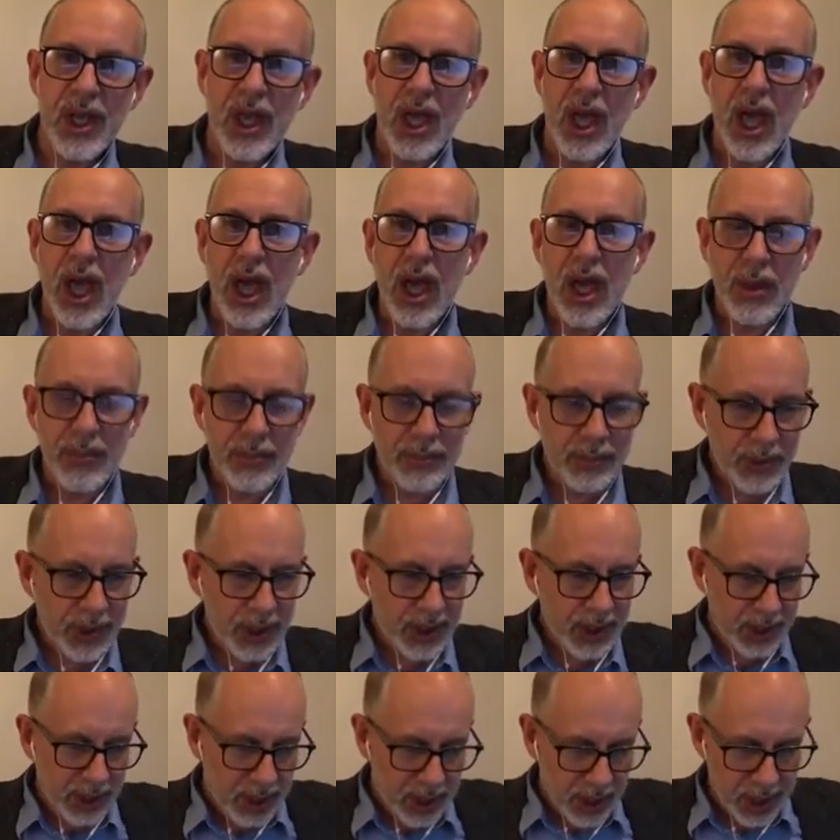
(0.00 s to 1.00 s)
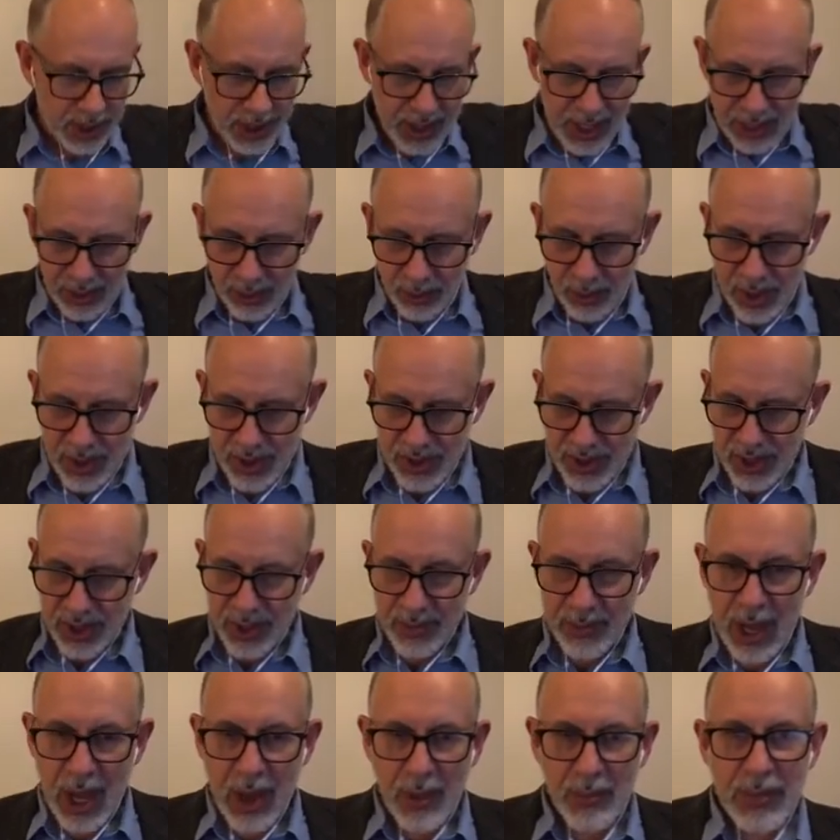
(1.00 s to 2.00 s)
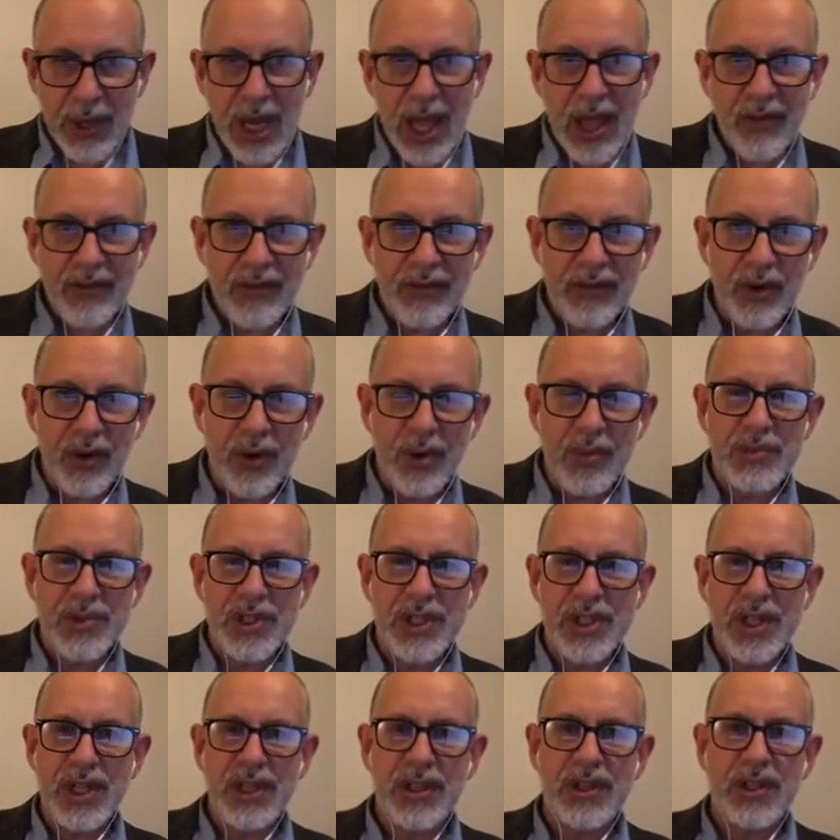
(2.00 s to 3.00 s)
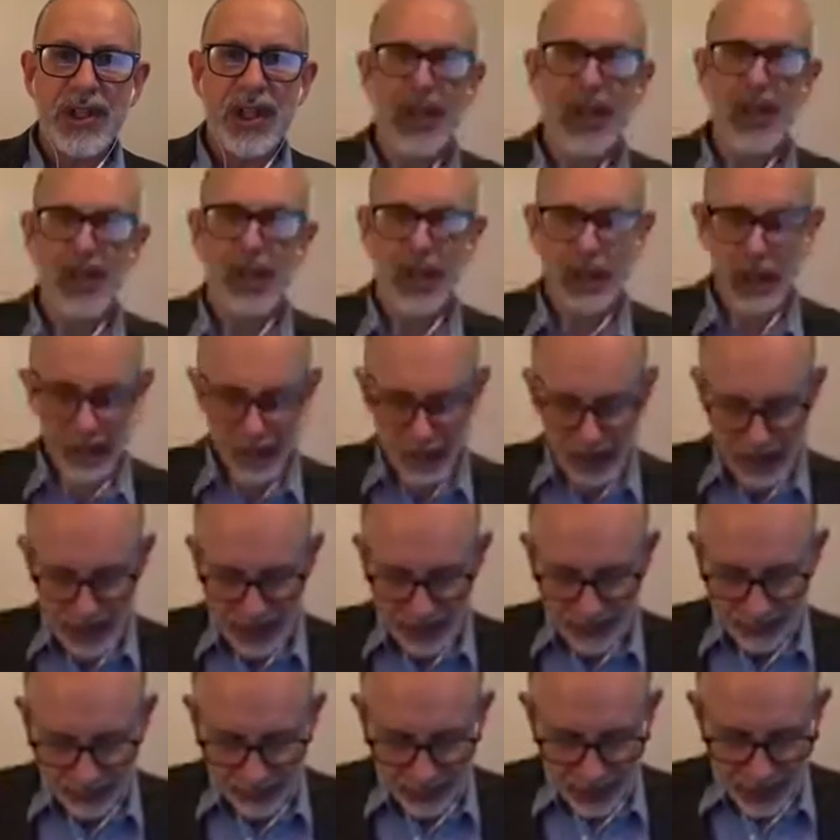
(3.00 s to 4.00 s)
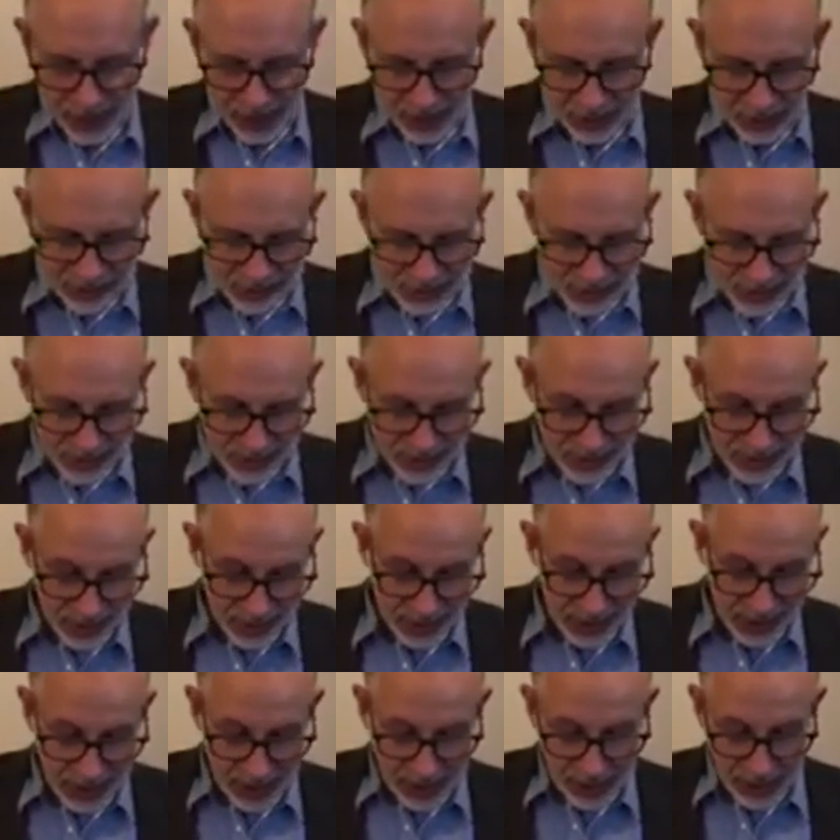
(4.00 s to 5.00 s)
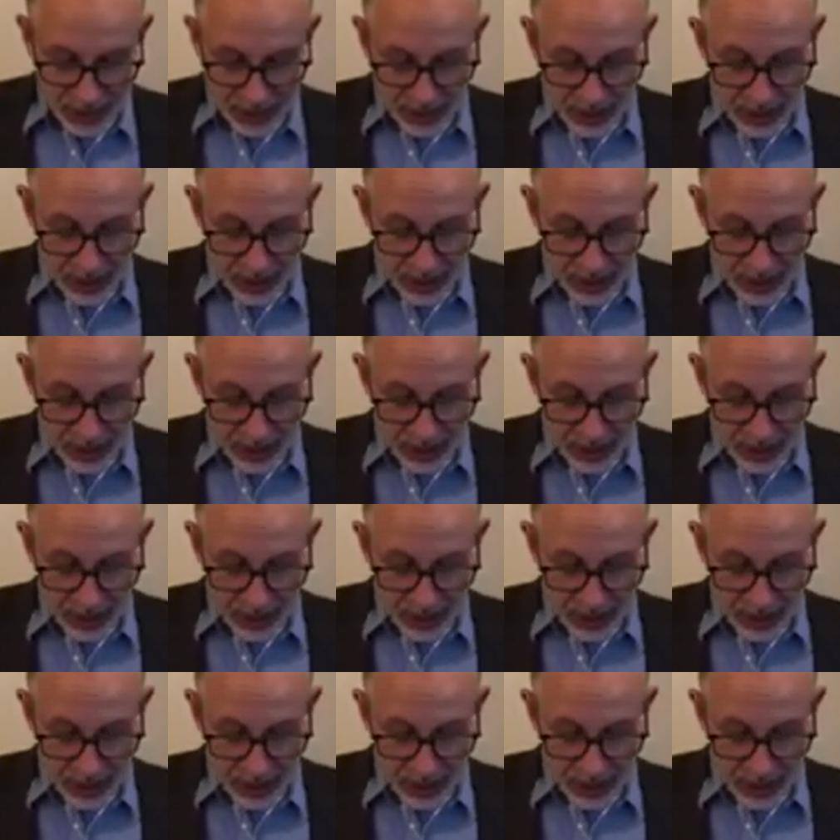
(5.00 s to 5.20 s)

and that question about platforms, there are different answers to that.